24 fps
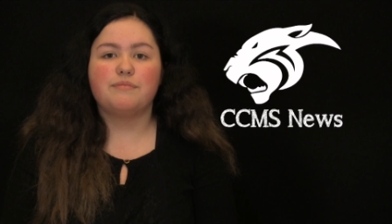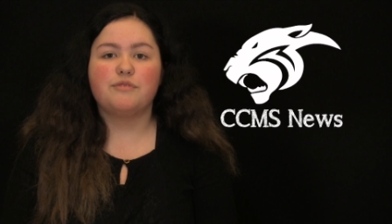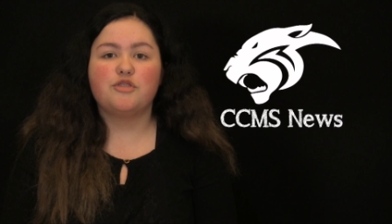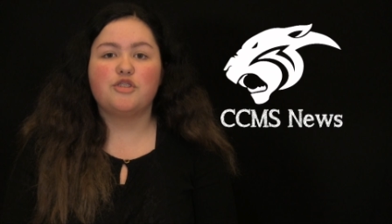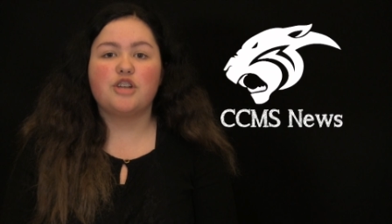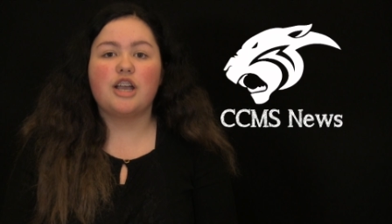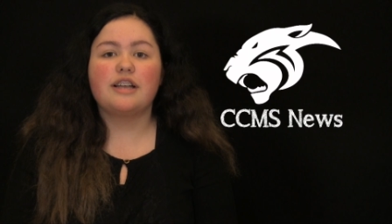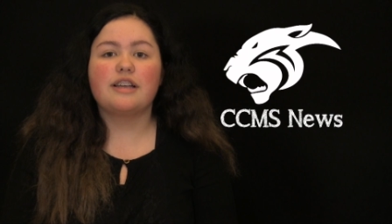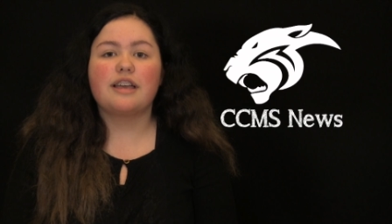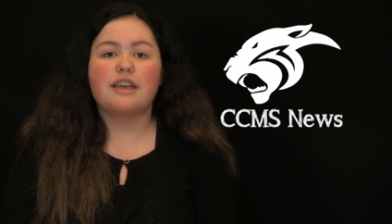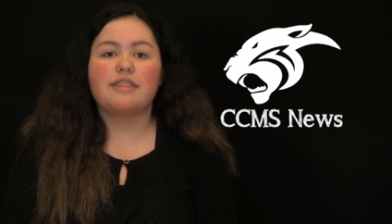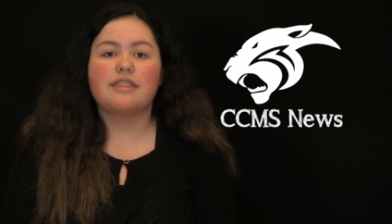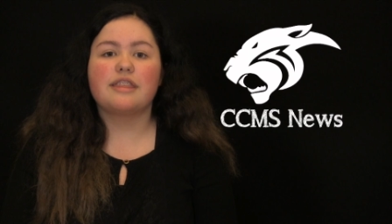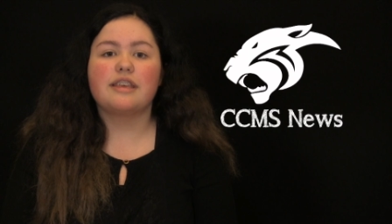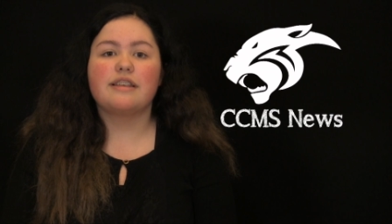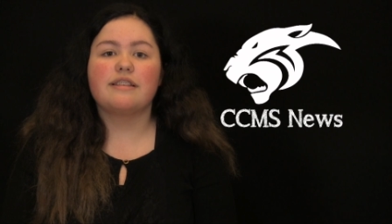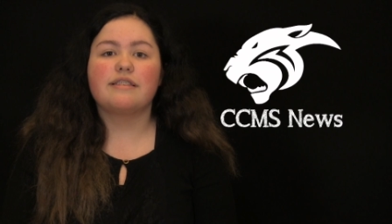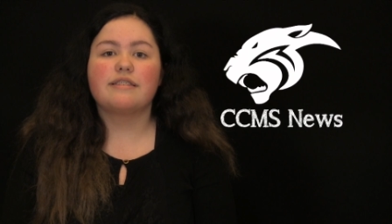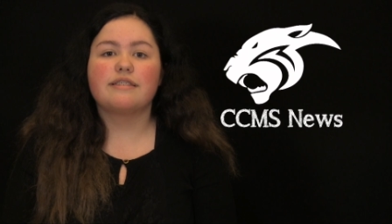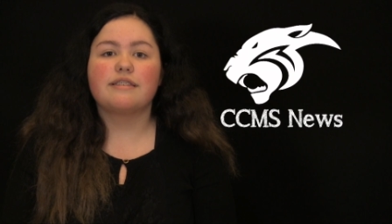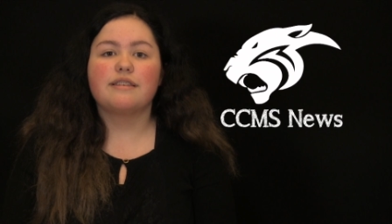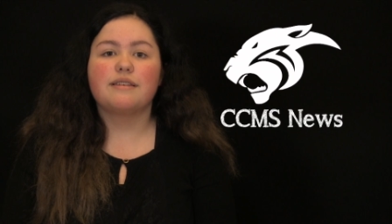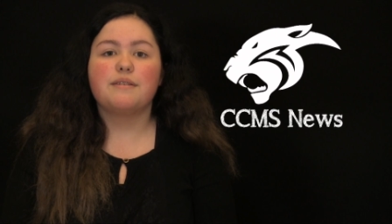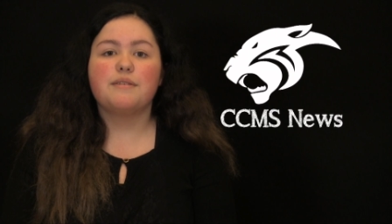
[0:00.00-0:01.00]
Track
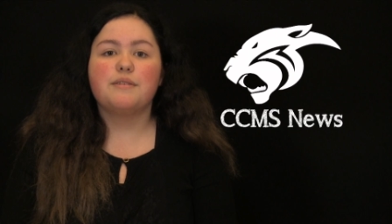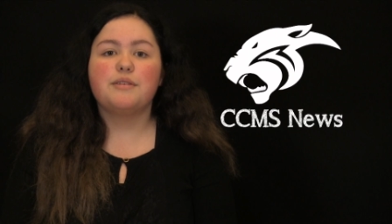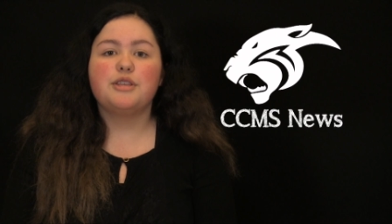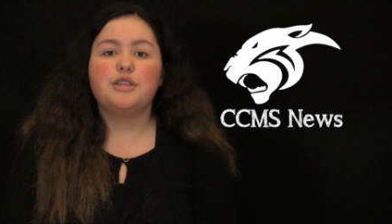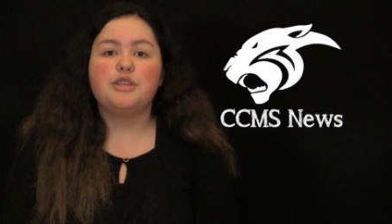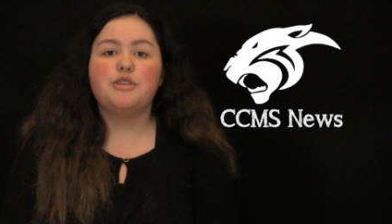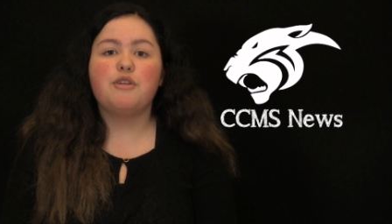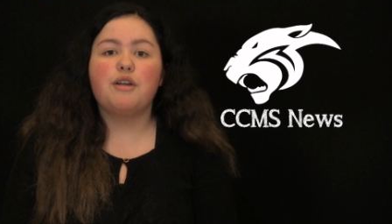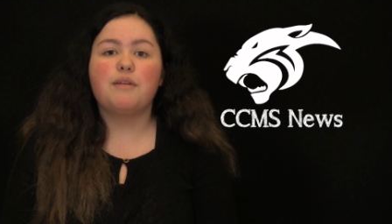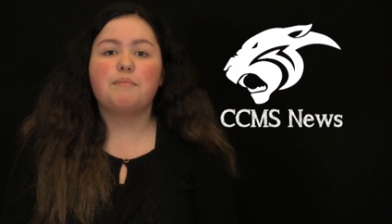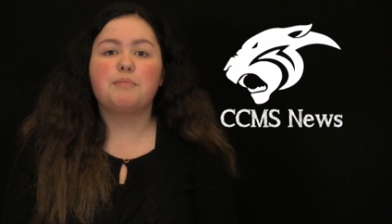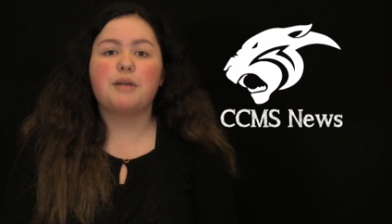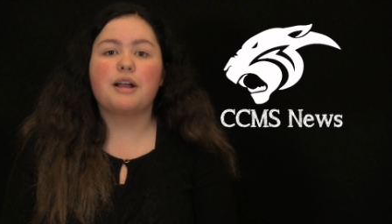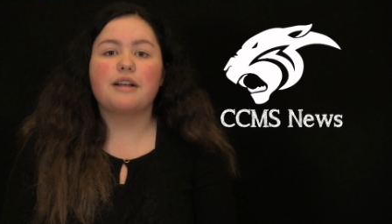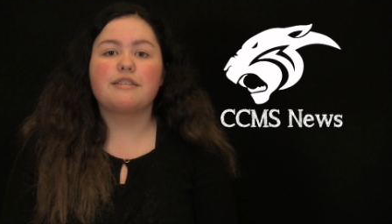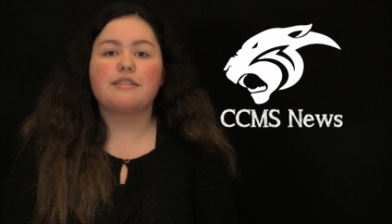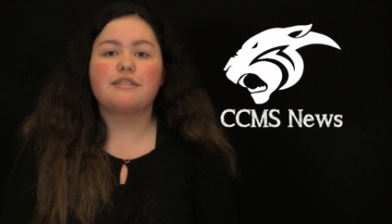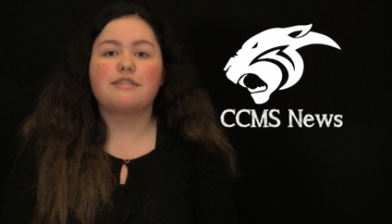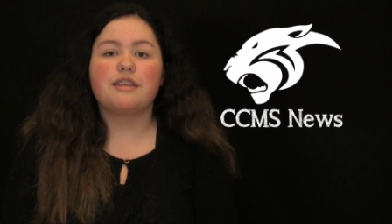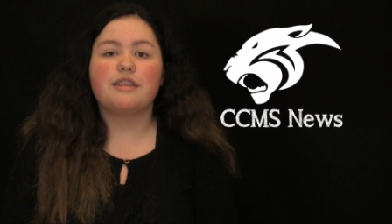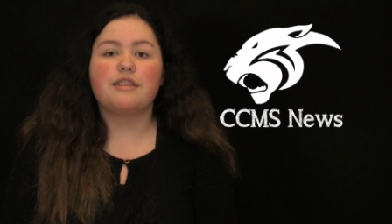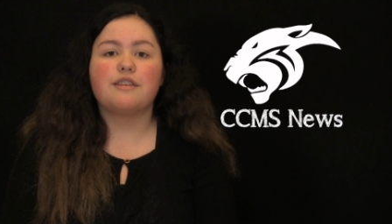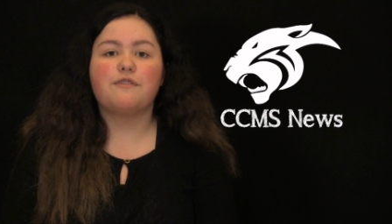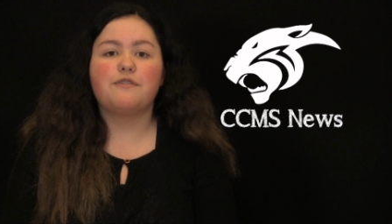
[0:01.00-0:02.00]
athletes, you have
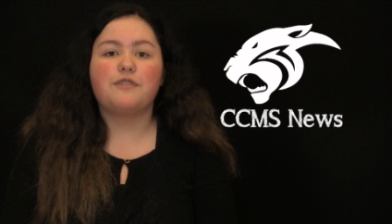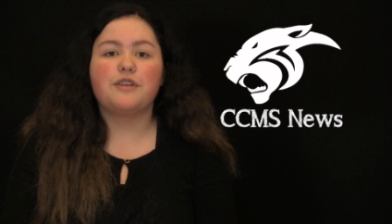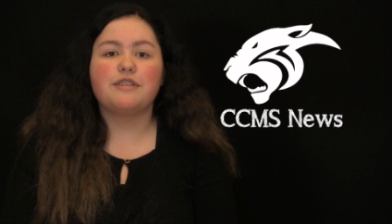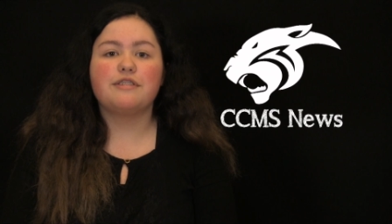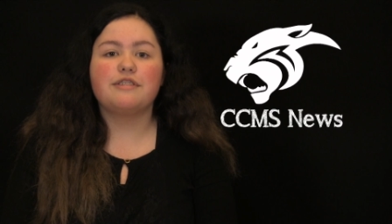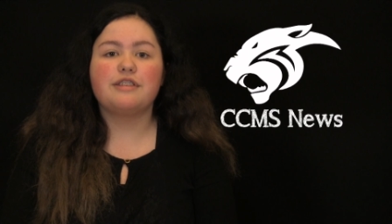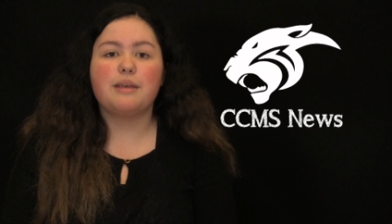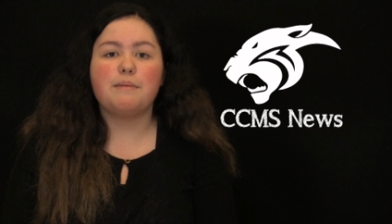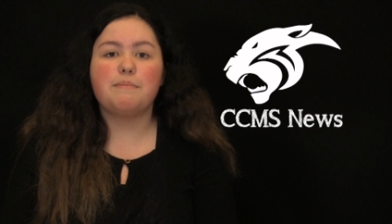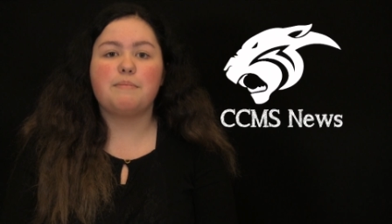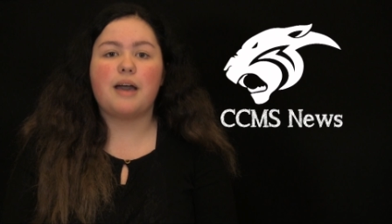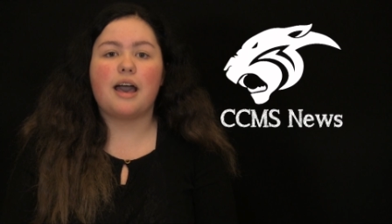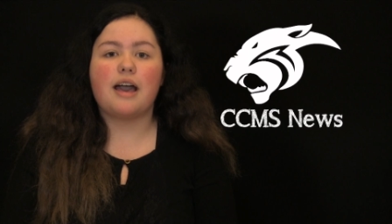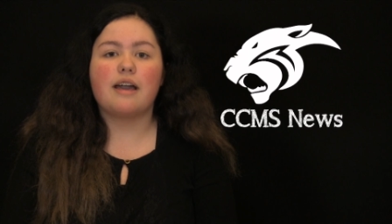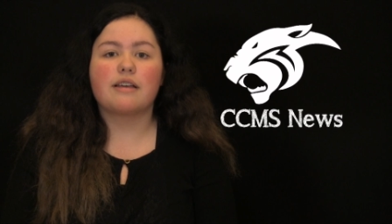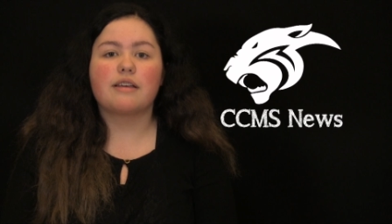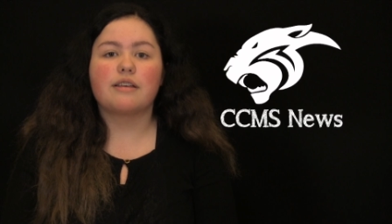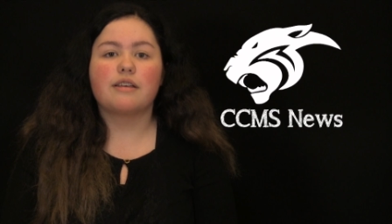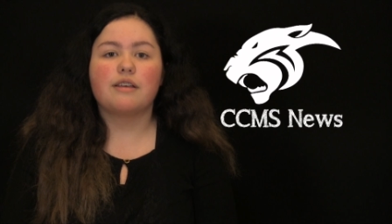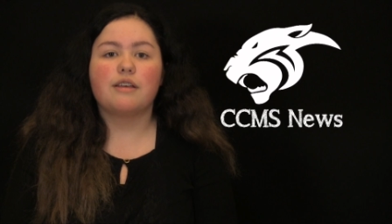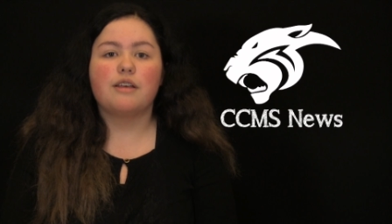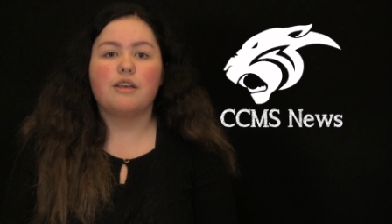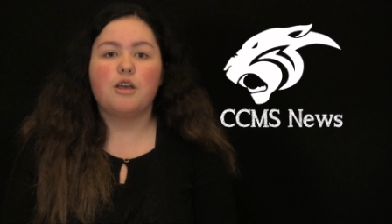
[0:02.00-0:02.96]
practice on the first day back,